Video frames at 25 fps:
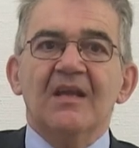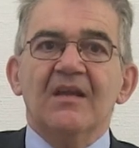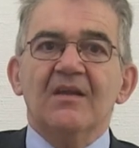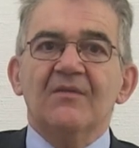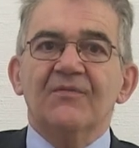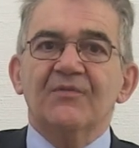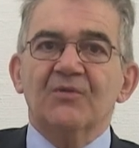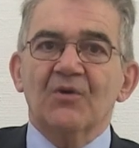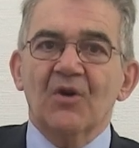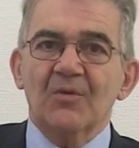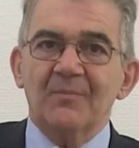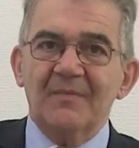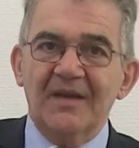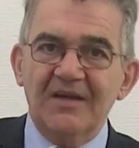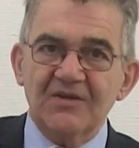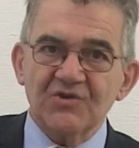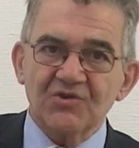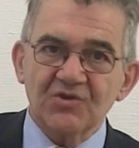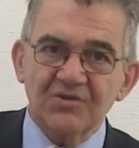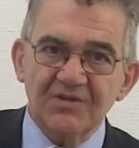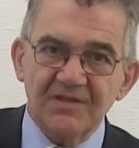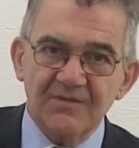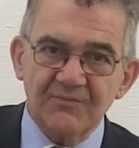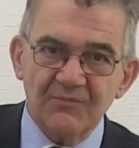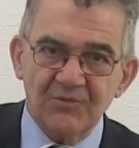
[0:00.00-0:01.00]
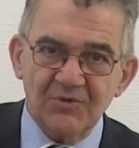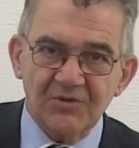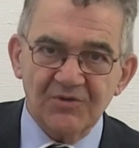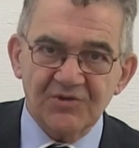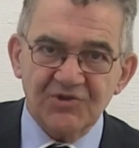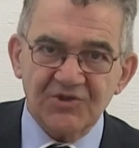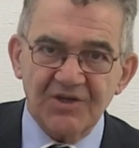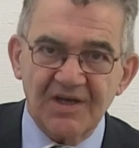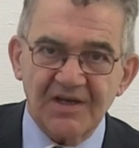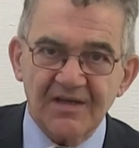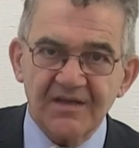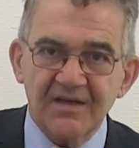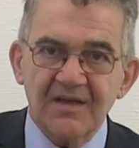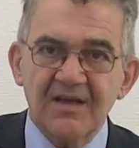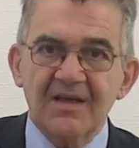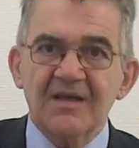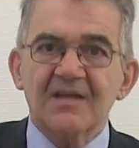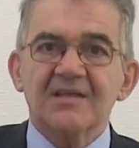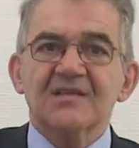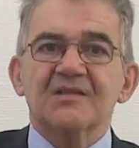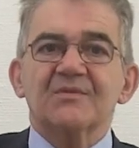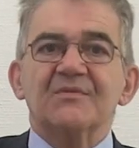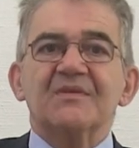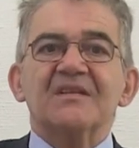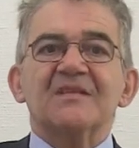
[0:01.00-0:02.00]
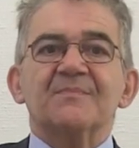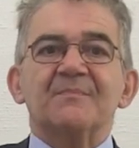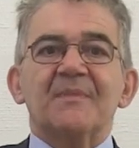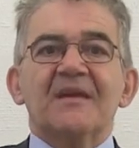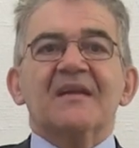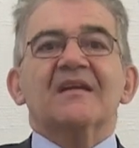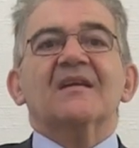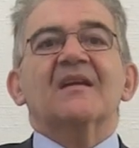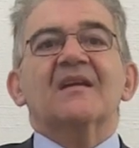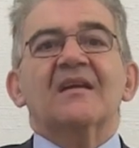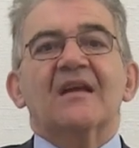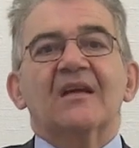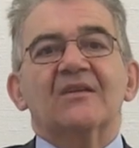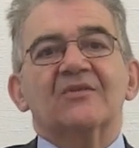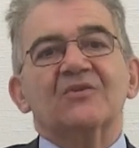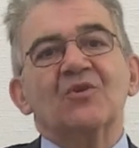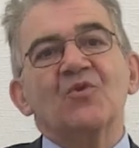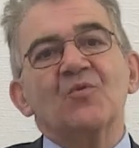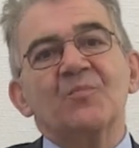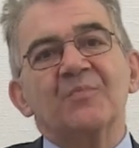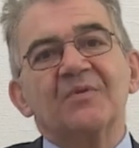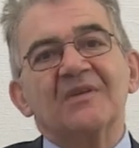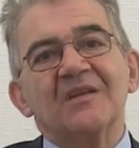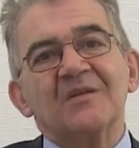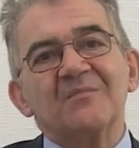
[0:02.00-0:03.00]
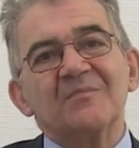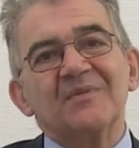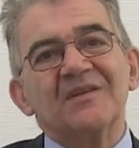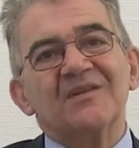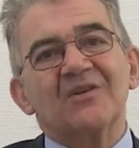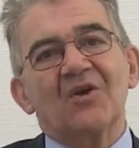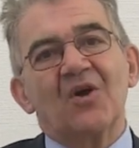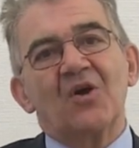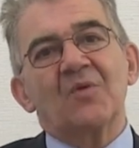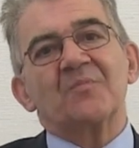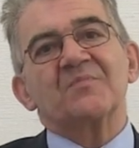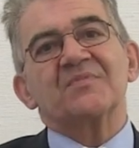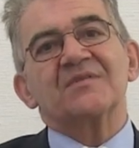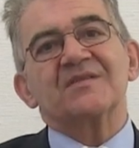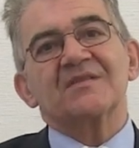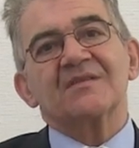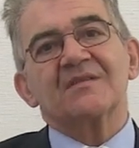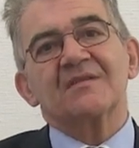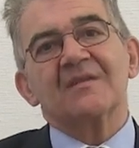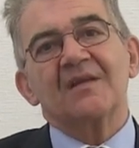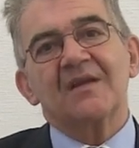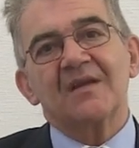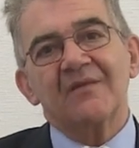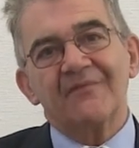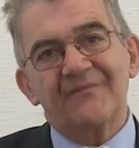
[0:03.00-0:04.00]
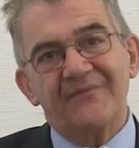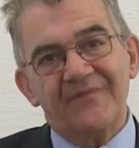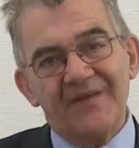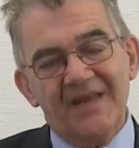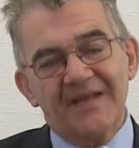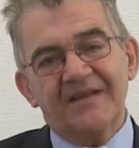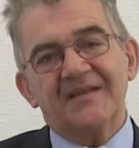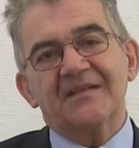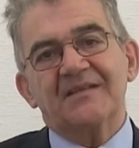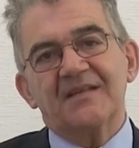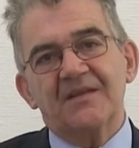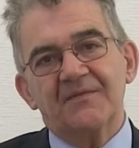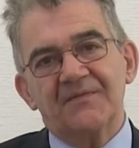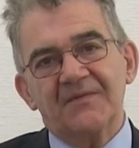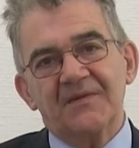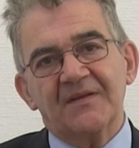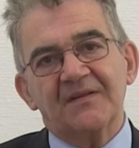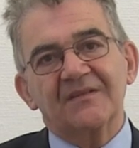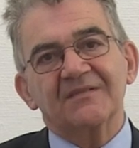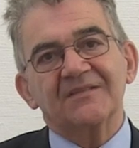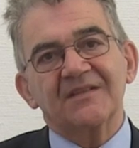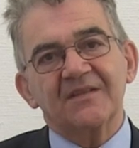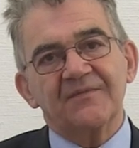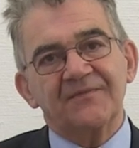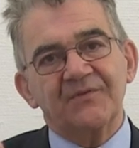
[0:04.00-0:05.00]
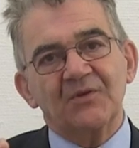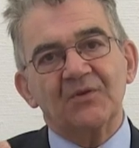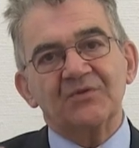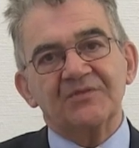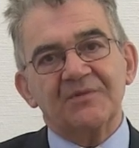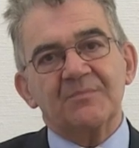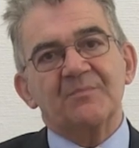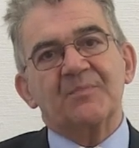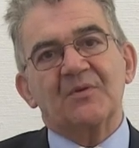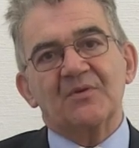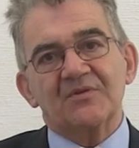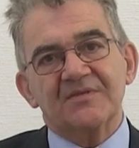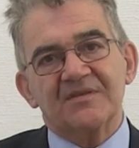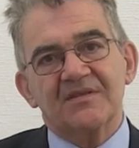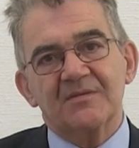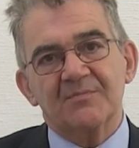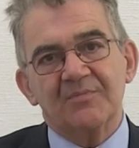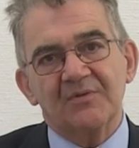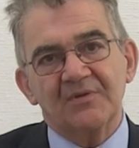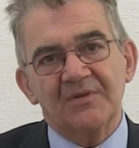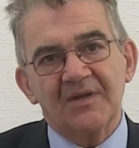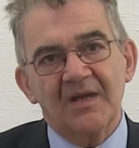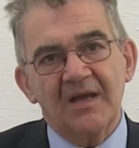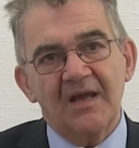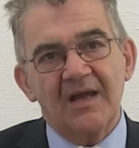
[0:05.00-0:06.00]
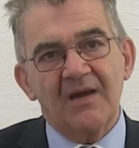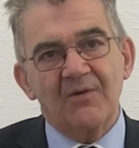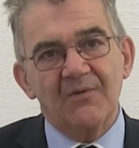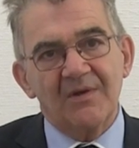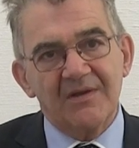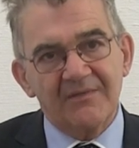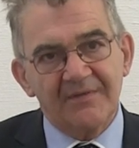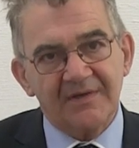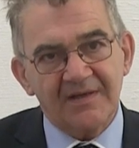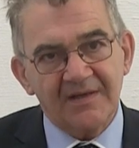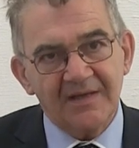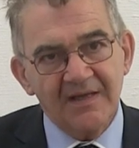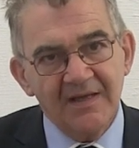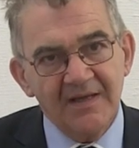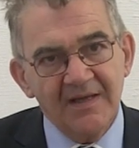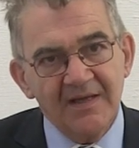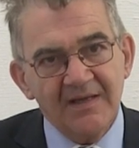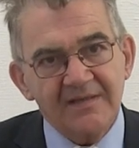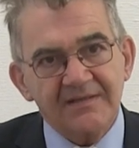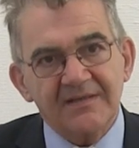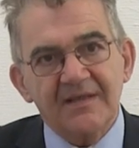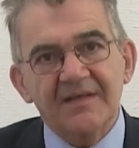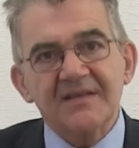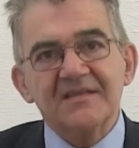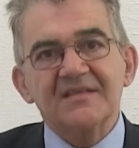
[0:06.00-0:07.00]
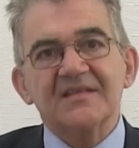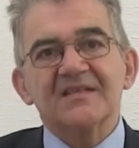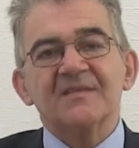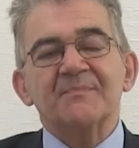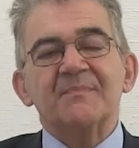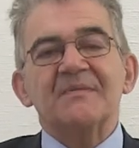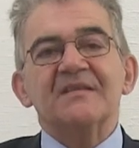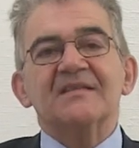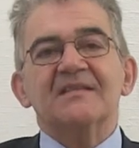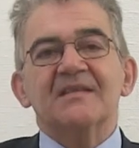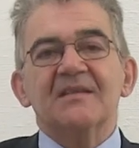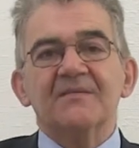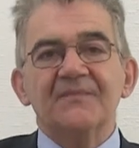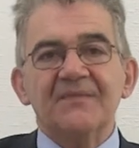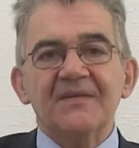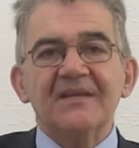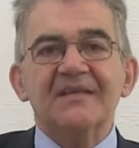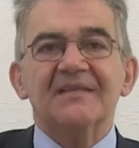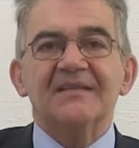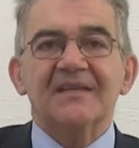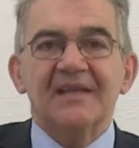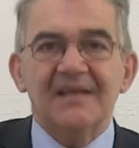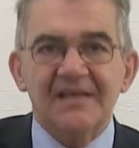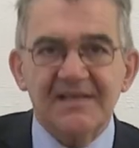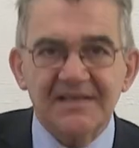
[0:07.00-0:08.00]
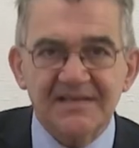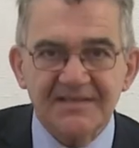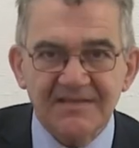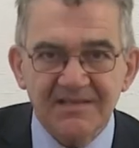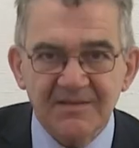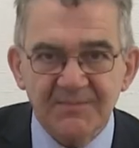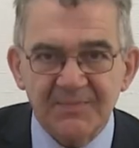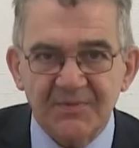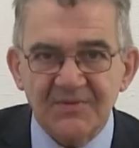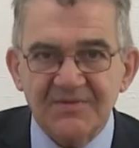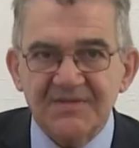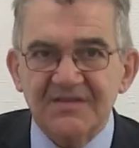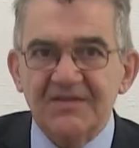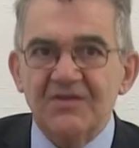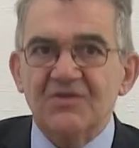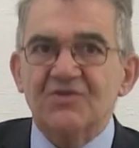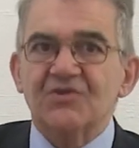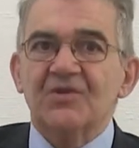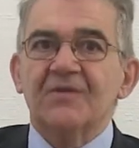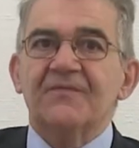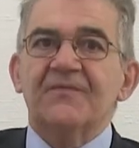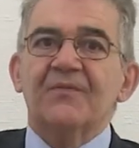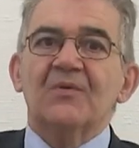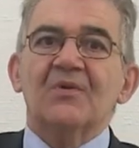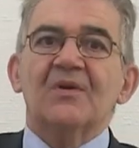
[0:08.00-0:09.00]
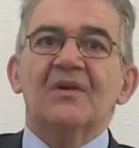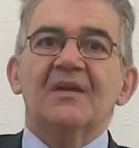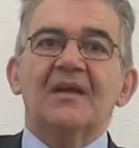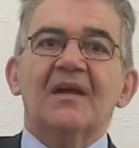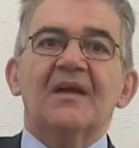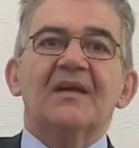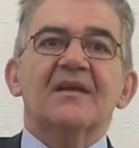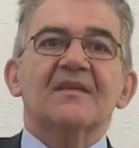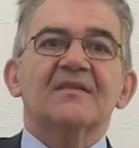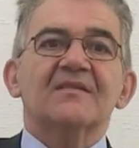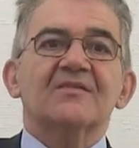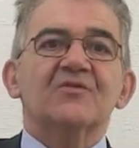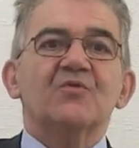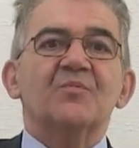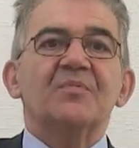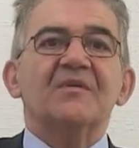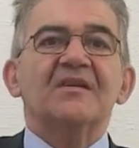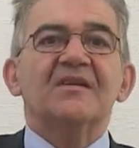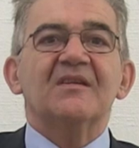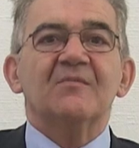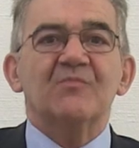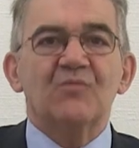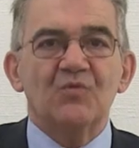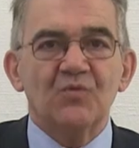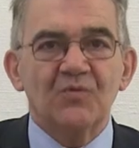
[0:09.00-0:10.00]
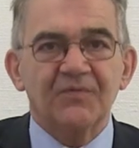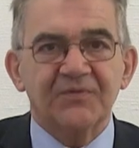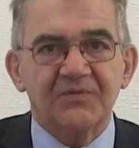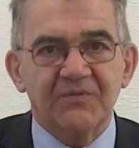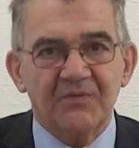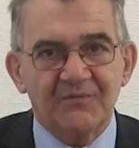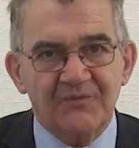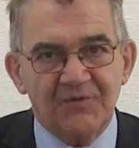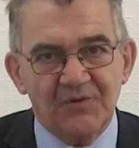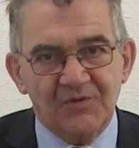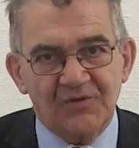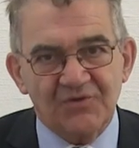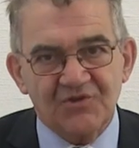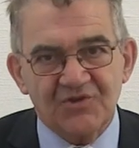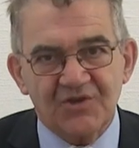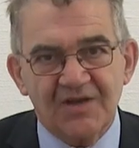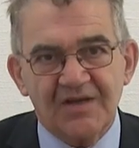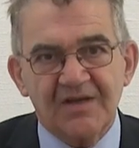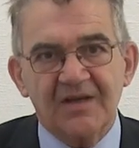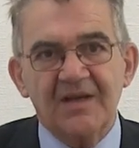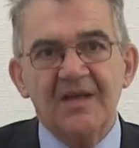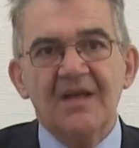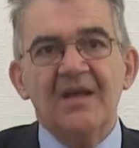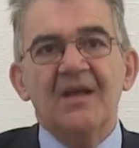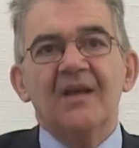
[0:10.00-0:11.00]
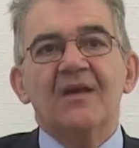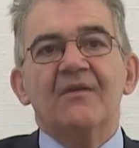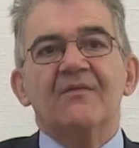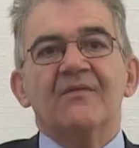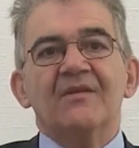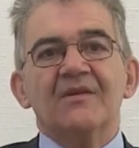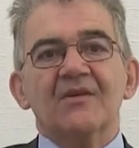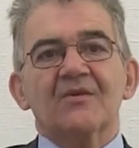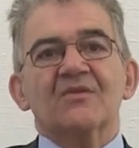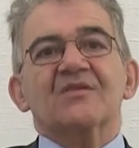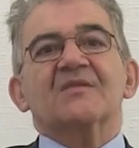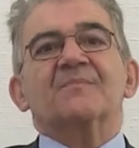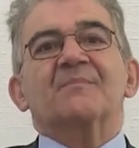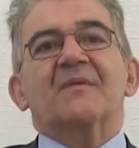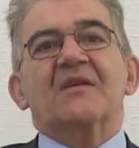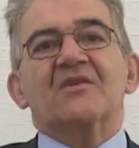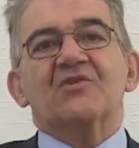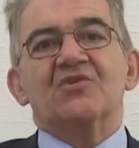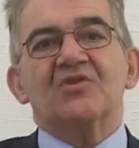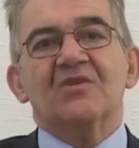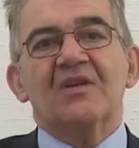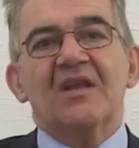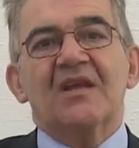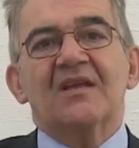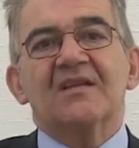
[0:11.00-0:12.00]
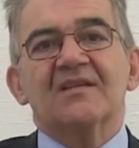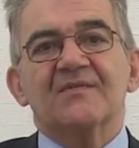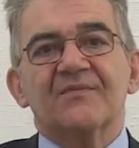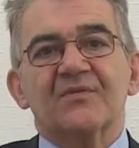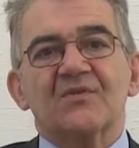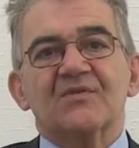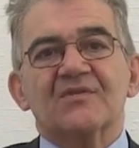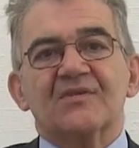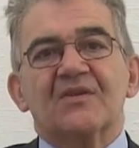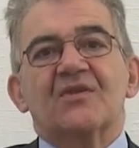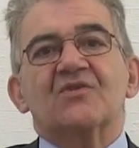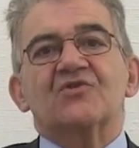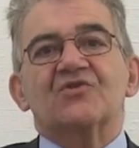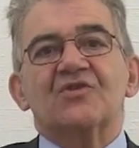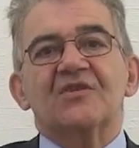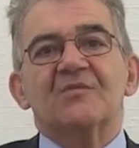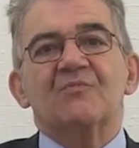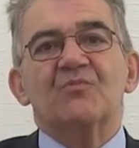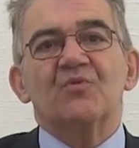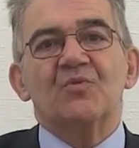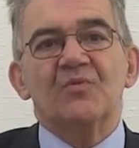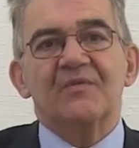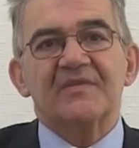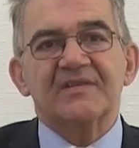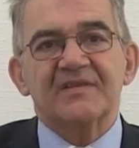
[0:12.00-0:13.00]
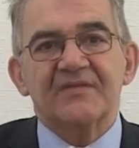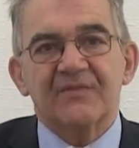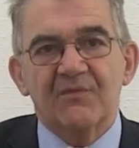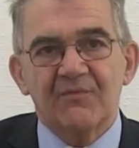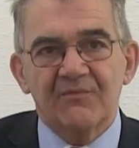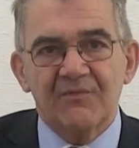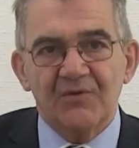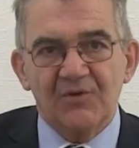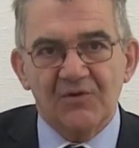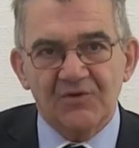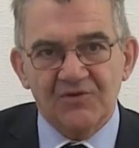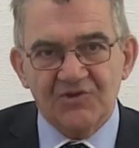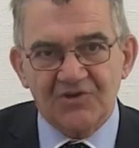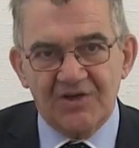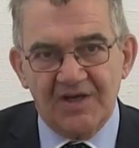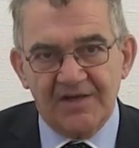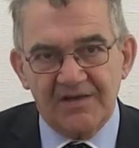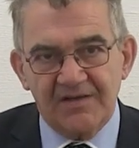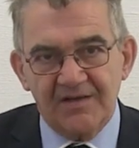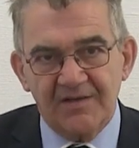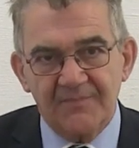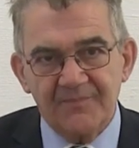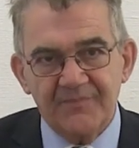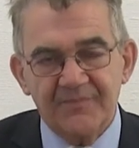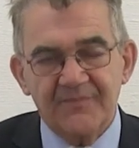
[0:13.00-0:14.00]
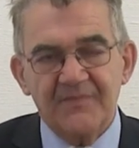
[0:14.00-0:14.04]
If you are mentioned in WorldCheck, Swiss bank account opening becomes very difficult if not impossible. However, there is a specific delisting procedure for clients to be removed from WorldCheck. We are specialized for such removals from WorldCheck.